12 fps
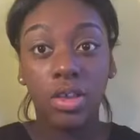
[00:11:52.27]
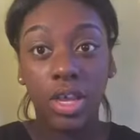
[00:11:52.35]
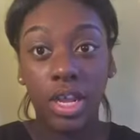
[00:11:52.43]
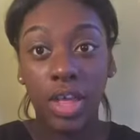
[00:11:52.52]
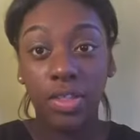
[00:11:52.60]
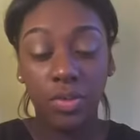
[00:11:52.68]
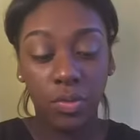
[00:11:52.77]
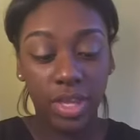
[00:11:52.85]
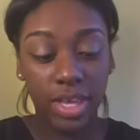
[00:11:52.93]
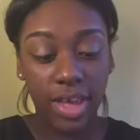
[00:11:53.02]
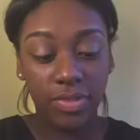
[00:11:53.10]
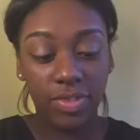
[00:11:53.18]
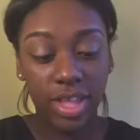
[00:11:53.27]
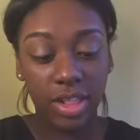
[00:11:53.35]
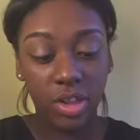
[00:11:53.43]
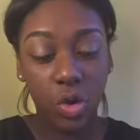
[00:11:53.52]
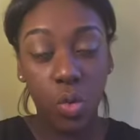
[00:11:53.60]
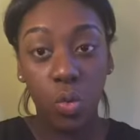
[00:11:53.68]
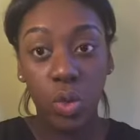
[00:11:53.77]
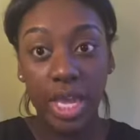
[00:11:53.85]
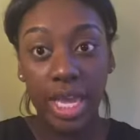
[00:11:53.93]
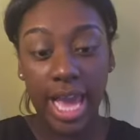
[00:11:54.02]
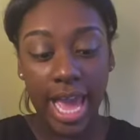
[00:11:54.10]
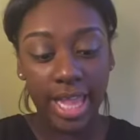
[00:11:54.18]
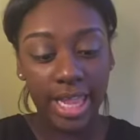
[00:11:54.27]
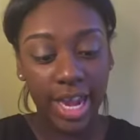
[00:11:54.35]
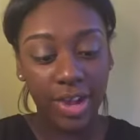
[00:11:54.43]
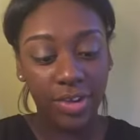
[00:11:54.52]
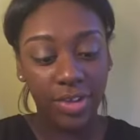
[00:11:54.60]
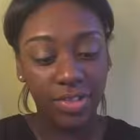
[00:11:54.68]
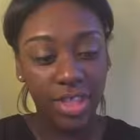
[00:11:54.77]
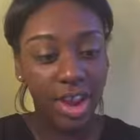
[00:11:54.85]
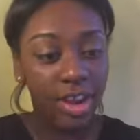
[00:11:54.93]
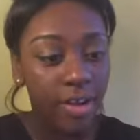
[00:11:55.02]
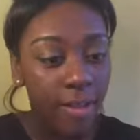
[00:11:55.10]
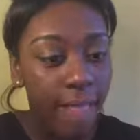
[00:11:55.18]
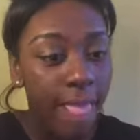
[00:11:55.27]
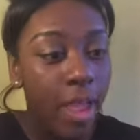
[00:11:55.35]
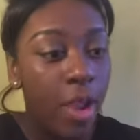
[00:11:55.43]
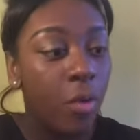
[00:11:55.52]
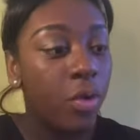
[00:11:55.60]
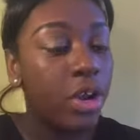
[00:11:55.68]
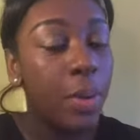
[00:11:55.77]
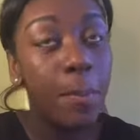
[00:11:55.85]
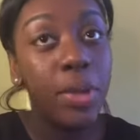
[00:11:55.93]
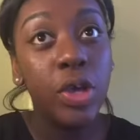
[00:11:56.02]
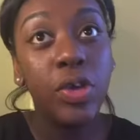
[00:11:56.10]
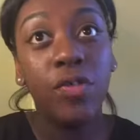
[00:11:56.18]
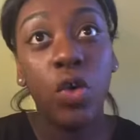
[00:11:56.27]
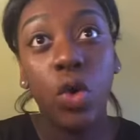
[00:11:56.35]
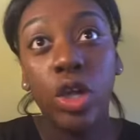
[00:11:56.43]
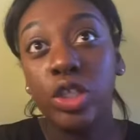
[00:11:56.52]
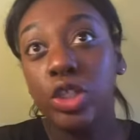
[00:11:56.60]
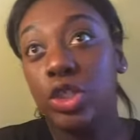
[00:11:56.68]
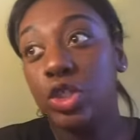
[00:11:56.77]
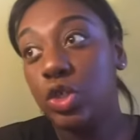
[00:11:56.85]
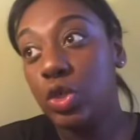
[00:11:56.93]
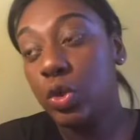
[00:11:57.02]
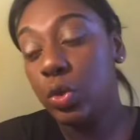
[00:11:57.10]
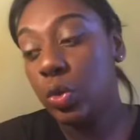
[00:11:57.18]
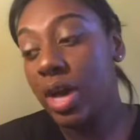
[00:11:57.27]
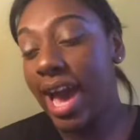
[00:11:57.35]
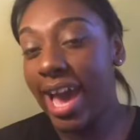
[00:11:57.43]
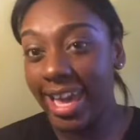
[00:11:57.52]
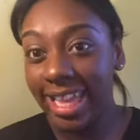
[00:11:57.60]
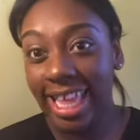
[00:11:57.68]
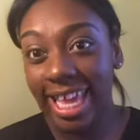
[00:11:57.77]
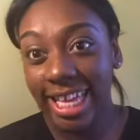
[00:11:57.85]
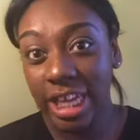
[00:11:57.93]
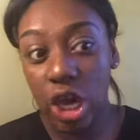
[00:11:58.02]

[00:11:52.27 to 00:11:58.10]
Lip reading: And now that we got that little wing eyeliner on there, we're gonna move on to highlight and